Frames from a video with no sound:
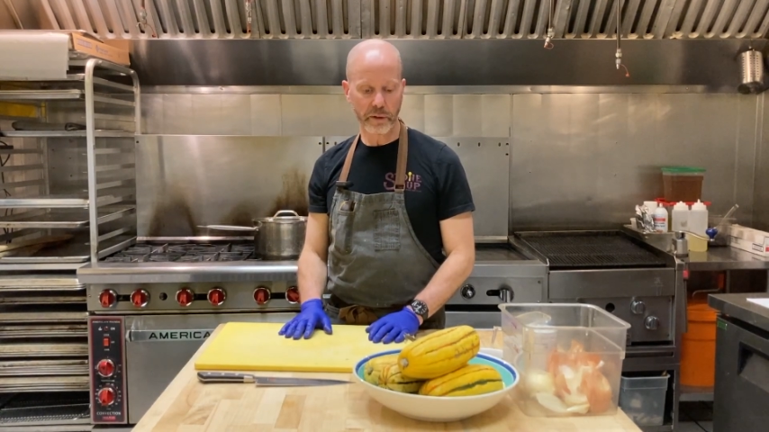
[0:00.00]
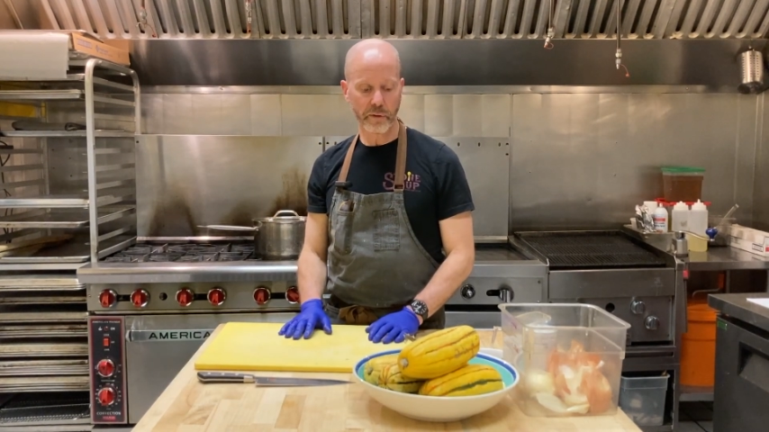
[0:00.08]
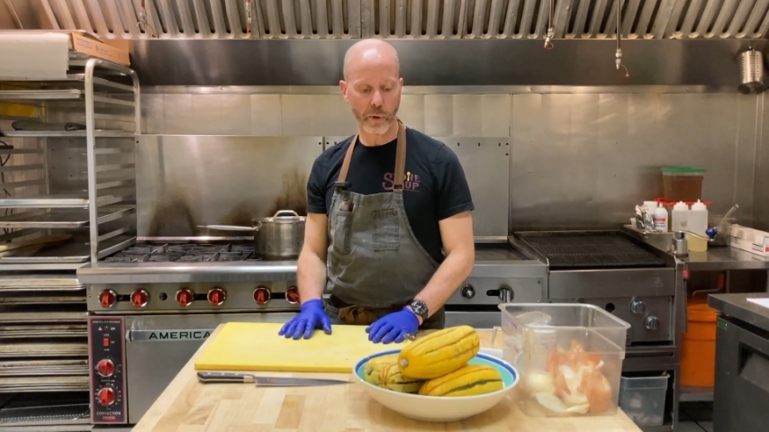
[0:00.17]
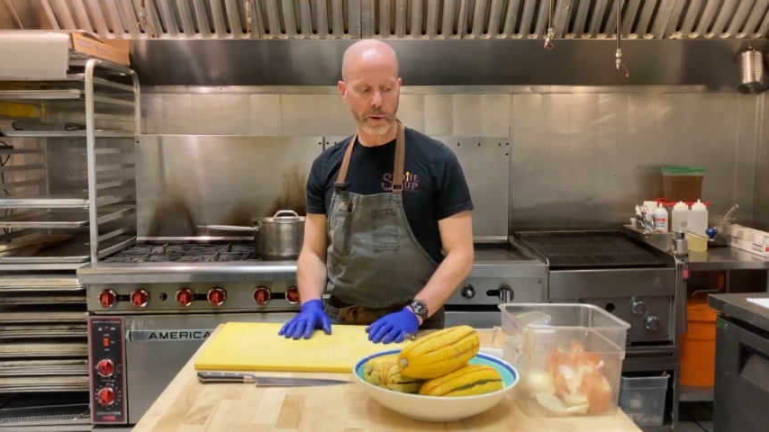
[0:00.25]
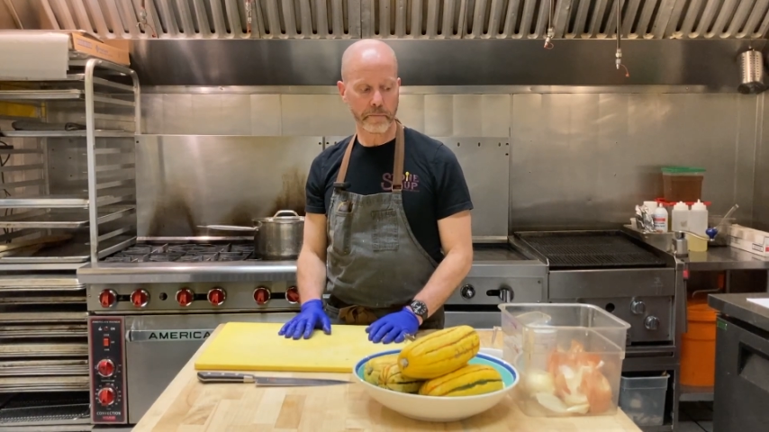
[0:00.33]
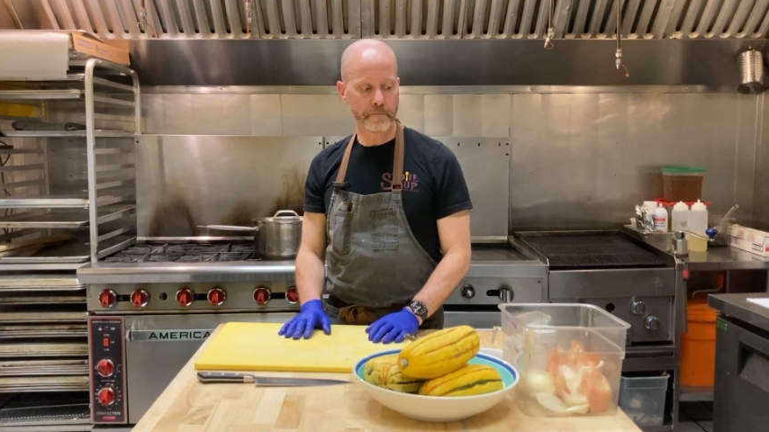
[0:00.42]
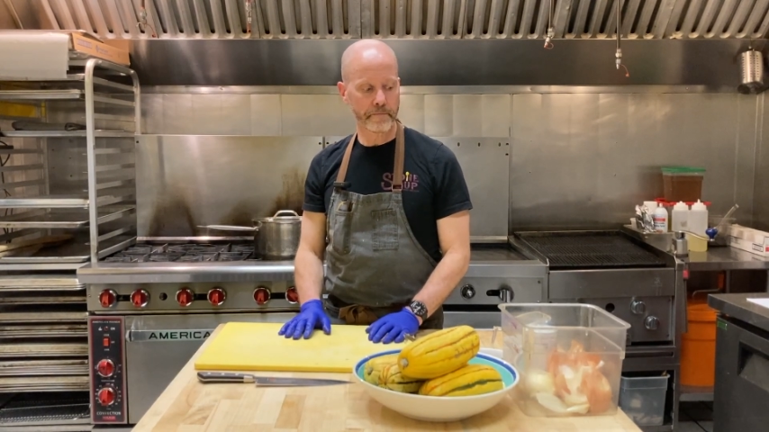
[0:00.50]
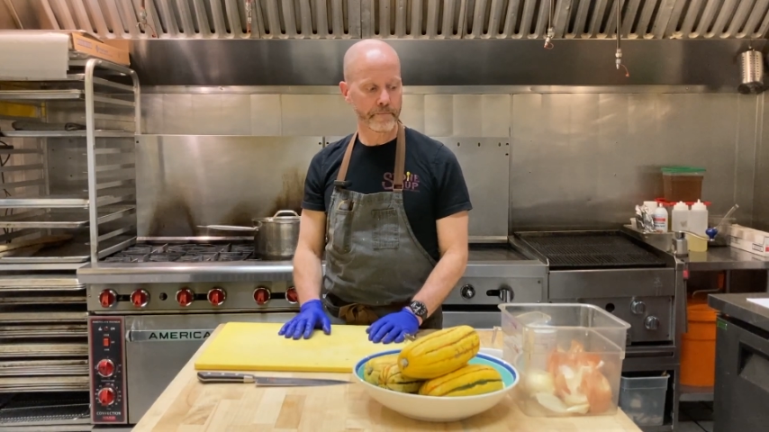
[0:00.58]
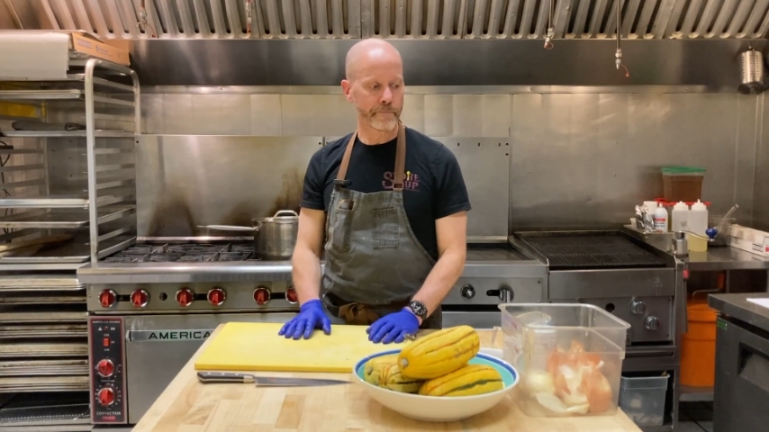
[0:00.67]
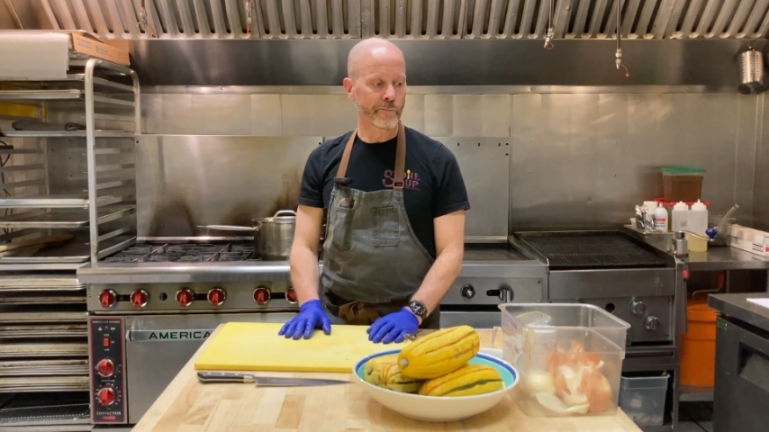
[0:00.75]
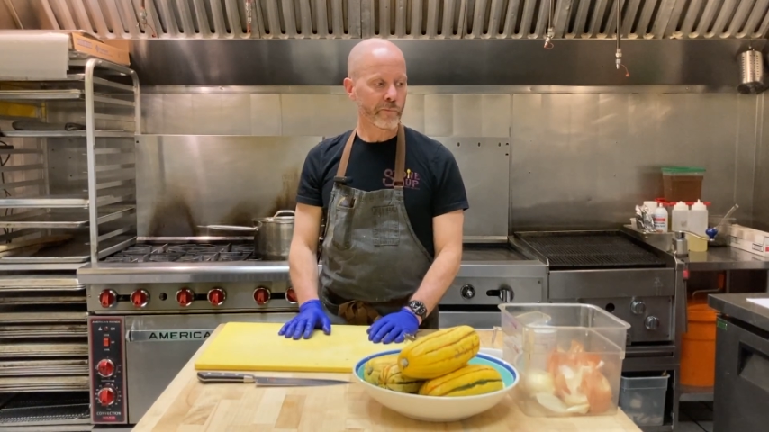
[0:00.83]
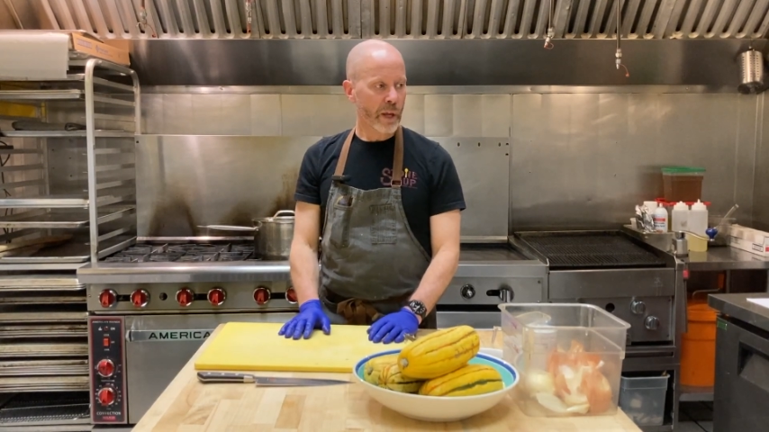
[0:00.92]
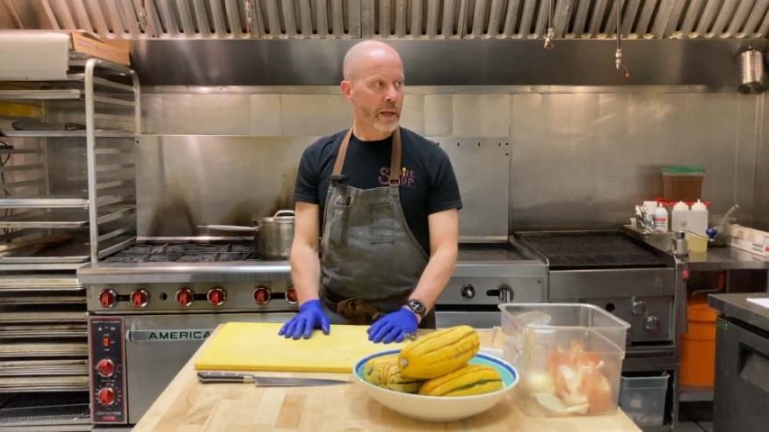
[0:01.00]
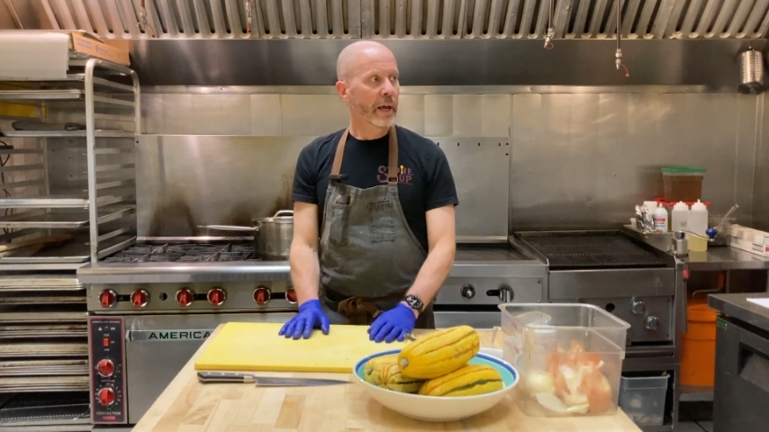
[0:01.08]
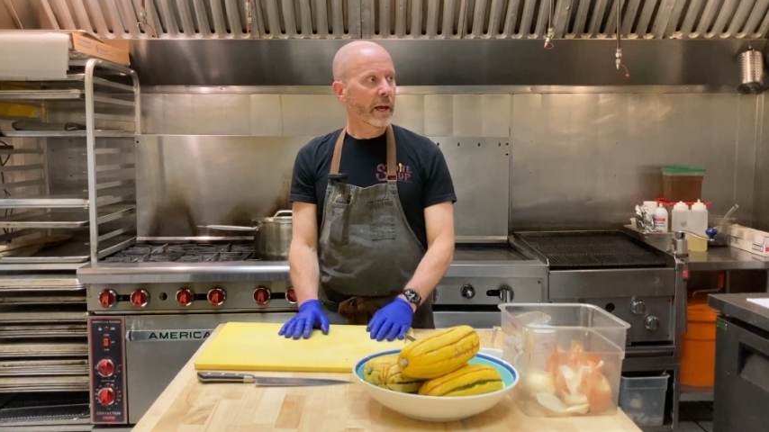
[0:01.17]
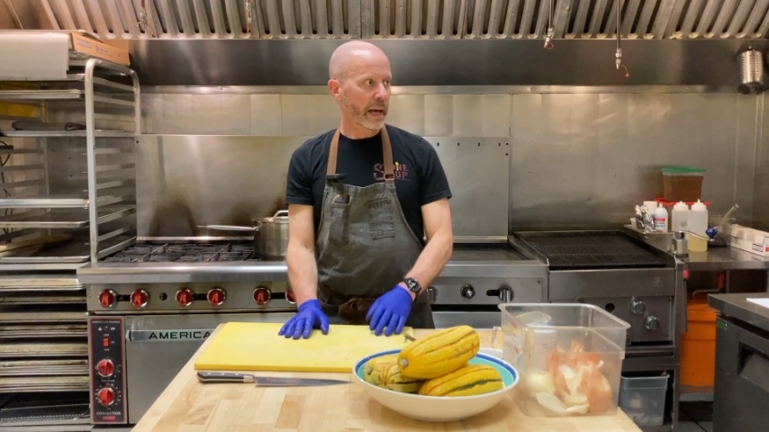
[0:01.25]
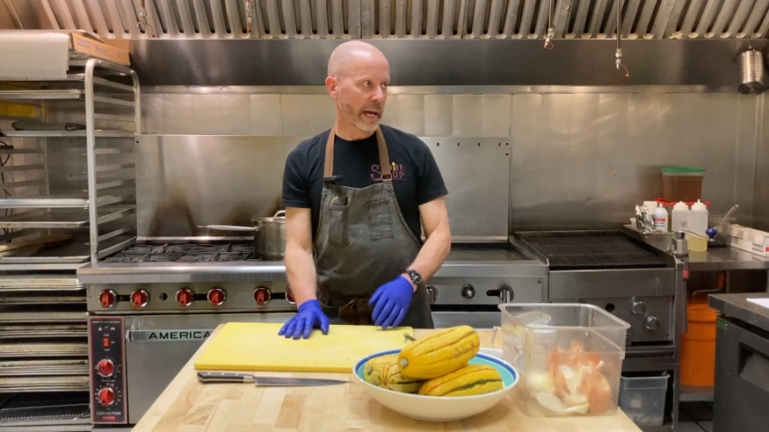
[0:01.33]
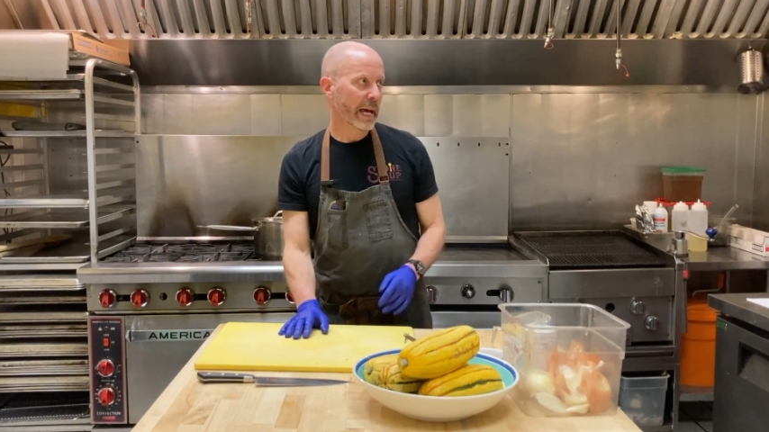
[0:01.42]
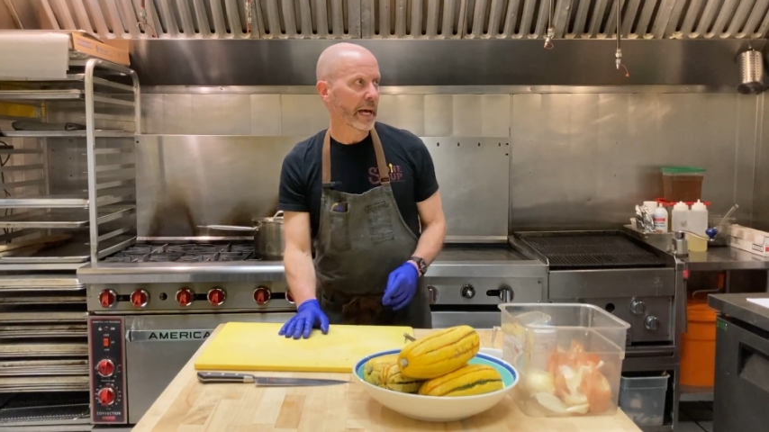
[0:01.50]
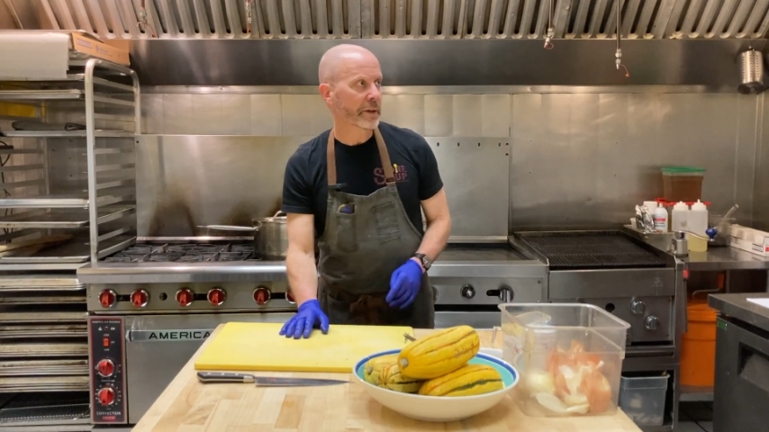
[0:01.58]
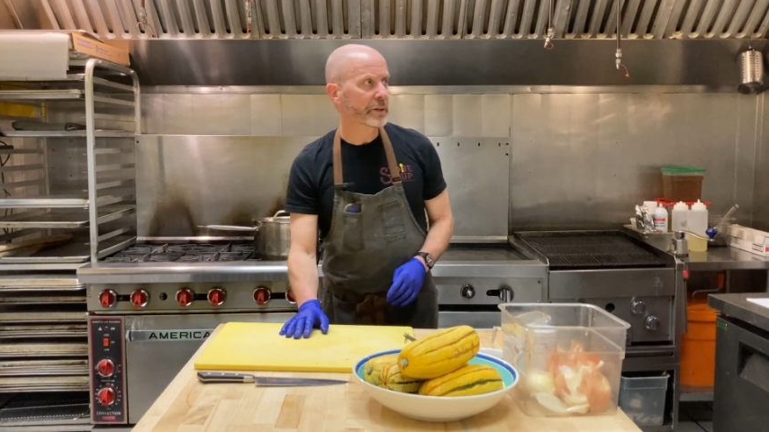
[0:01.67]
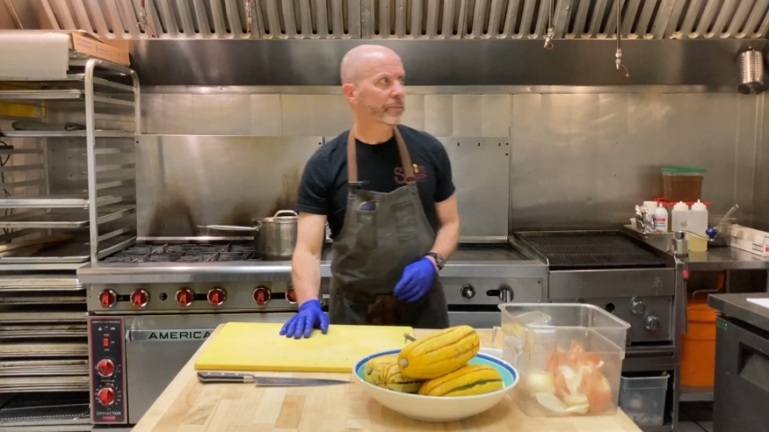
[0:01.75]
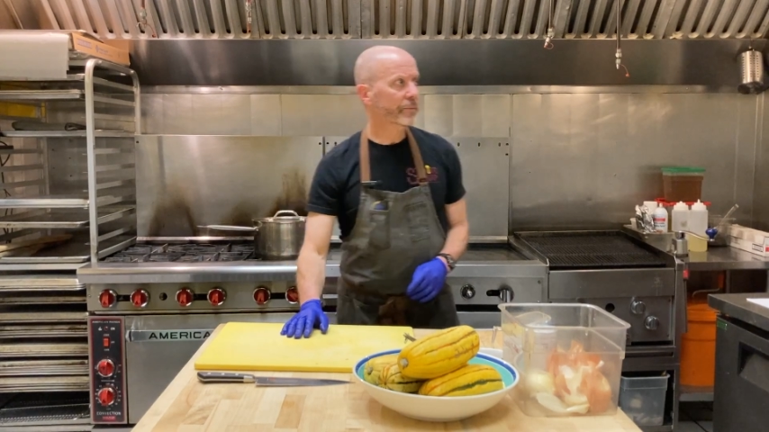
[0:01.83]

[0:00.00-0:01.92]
for. And